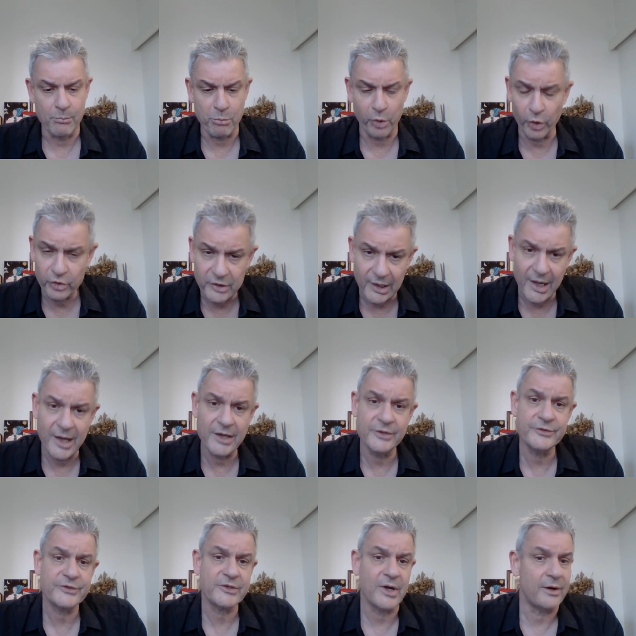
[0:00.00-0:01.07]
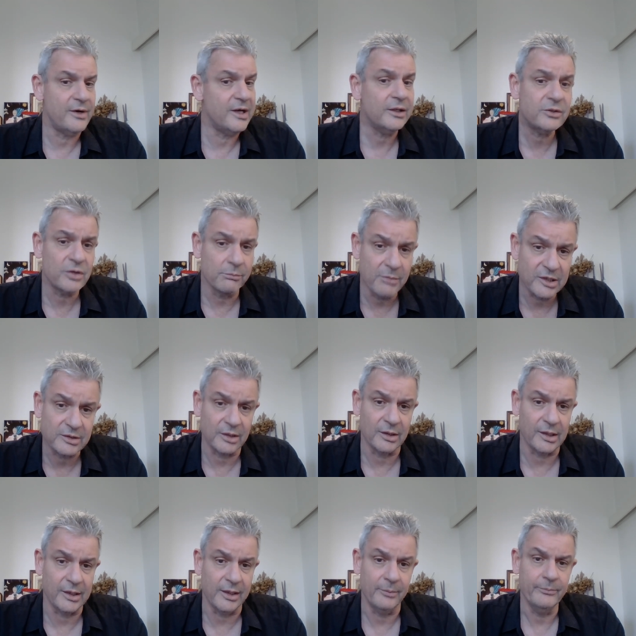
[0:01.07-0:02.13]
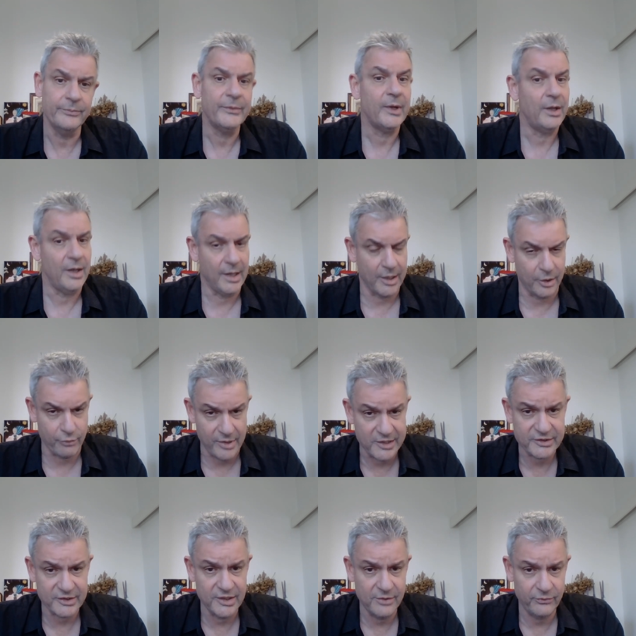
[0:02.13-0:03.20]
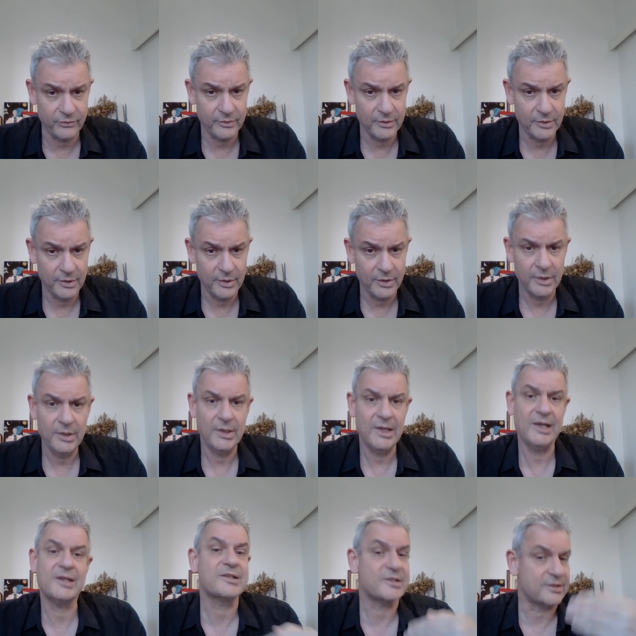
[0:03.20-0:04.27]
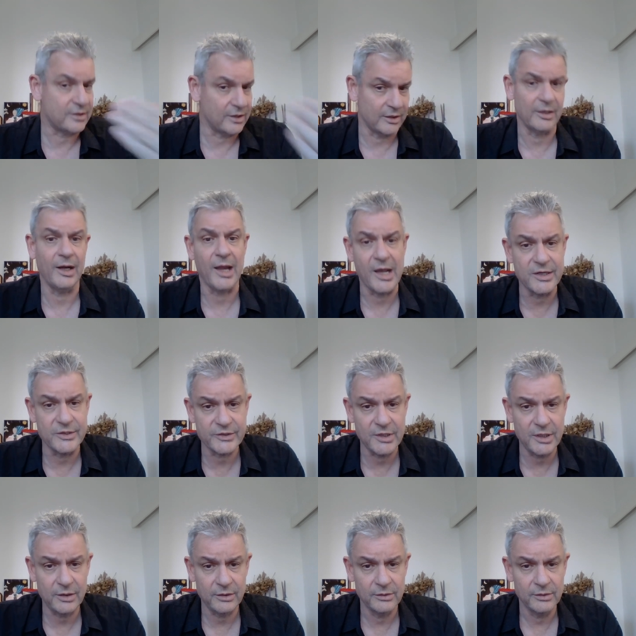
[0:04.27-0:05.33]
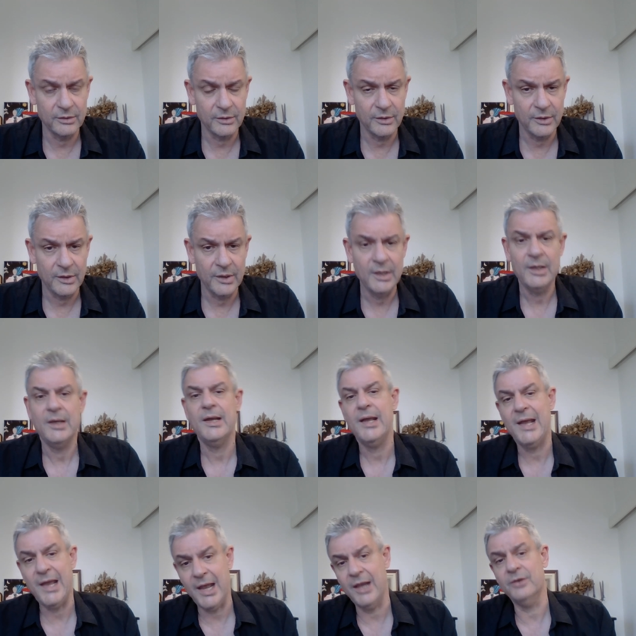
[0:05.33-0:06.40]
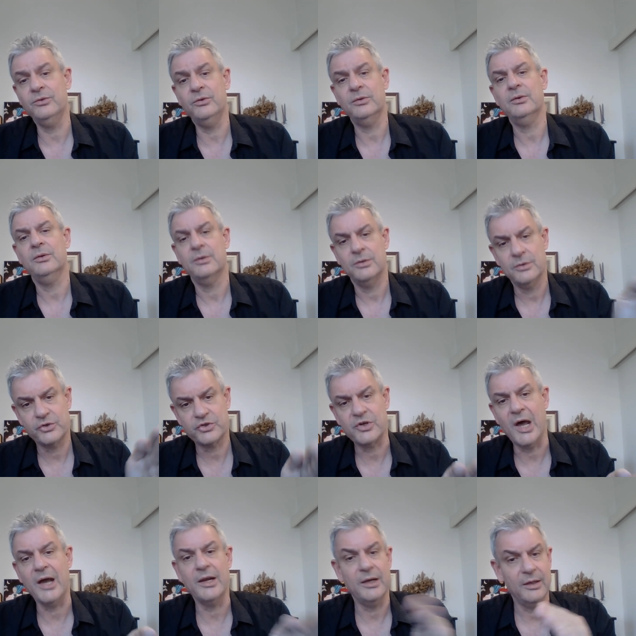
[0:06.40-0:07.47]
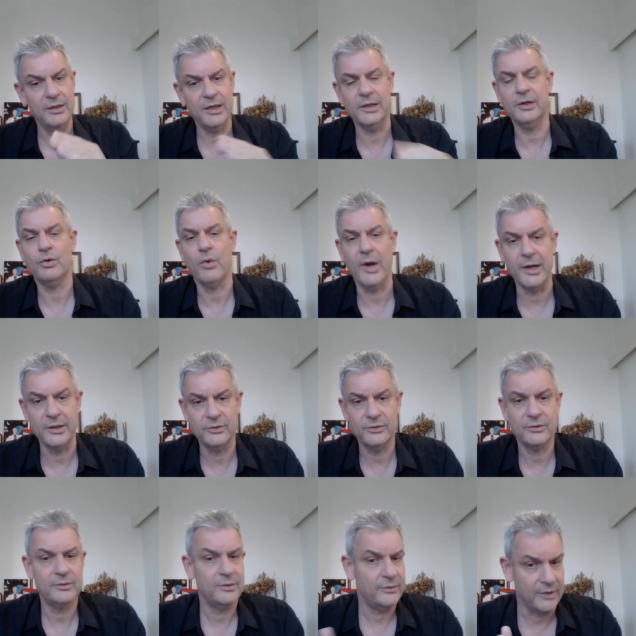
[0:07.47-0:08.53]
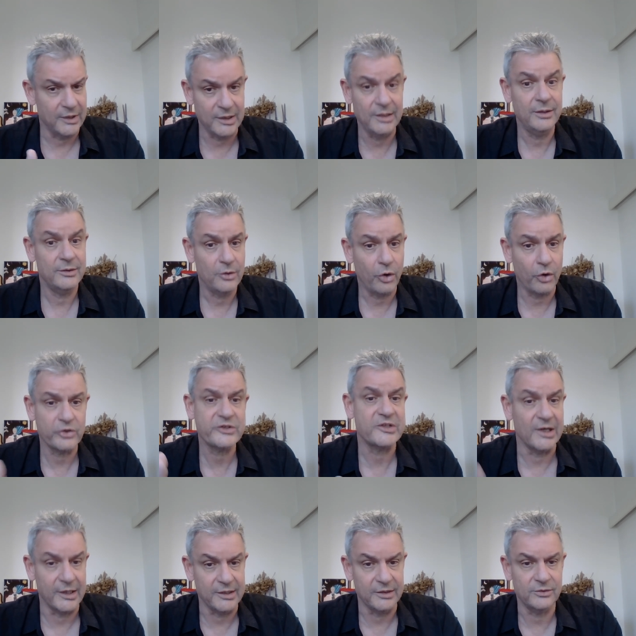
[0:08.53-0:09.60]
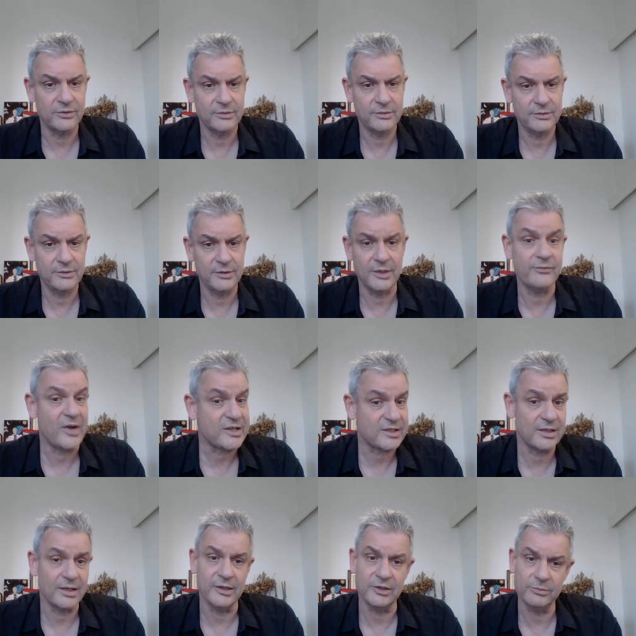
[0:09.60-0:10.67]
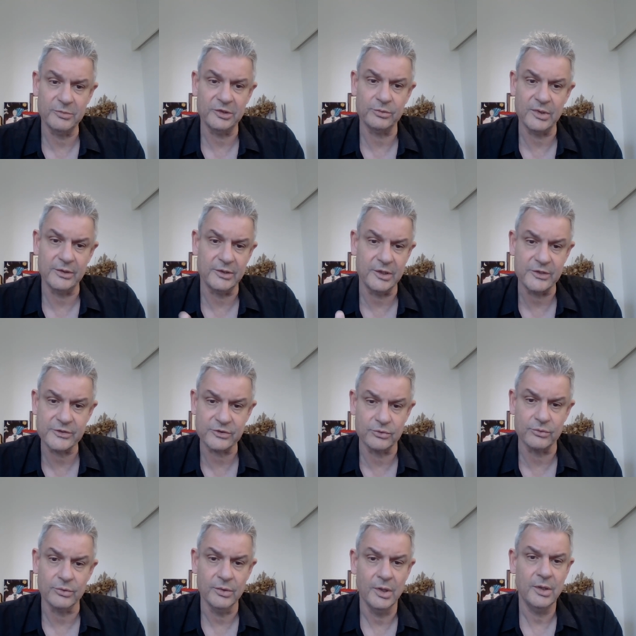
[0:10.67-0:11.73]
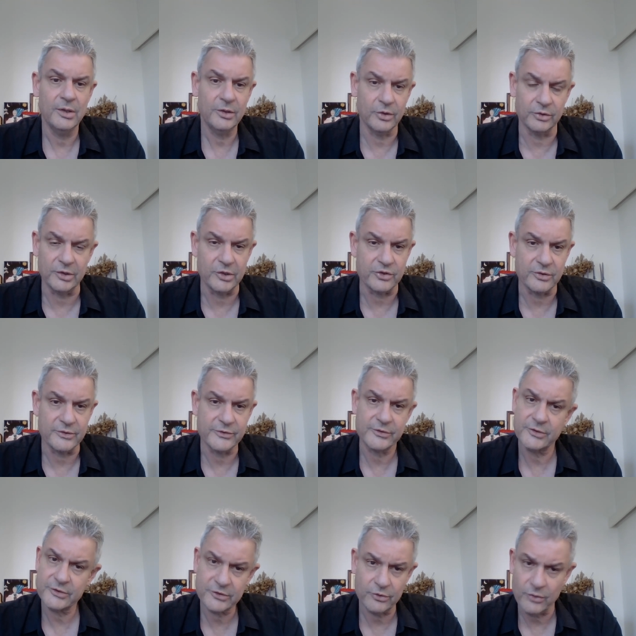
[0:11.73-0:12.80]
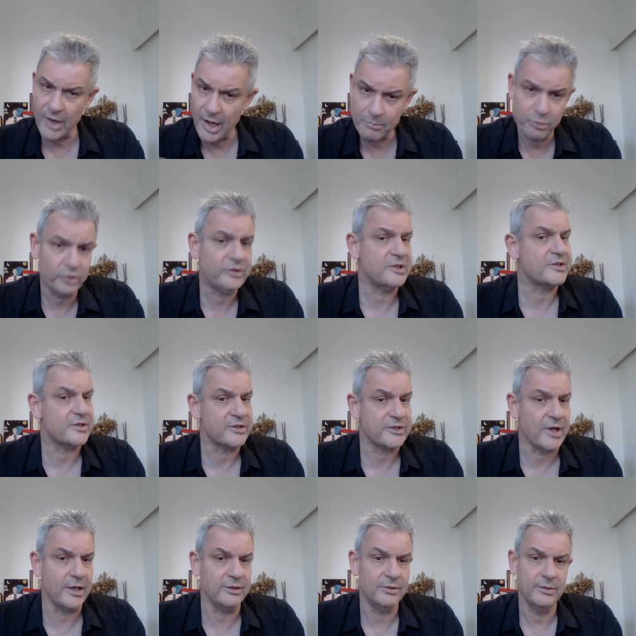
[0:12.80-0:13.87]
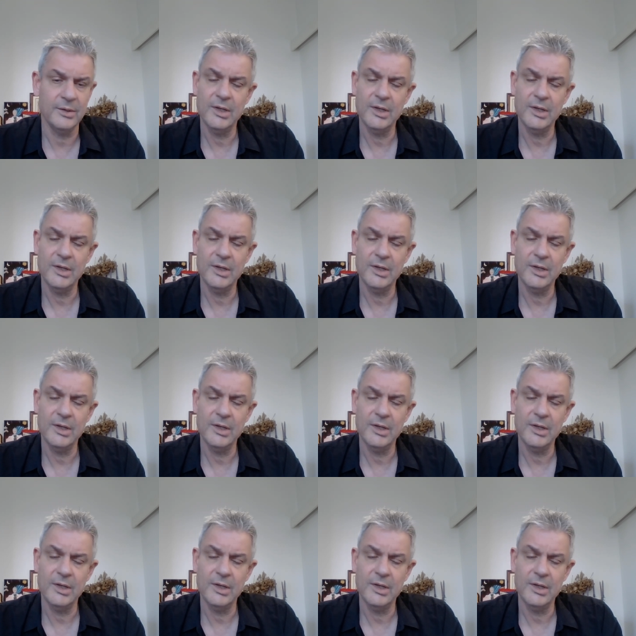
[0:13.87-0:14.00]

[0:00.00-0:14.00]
Borderlines are intermittently aggressive, externalizing, and shy and quiet. They oscillate, they vacillate between these two conditions. So I put this aside.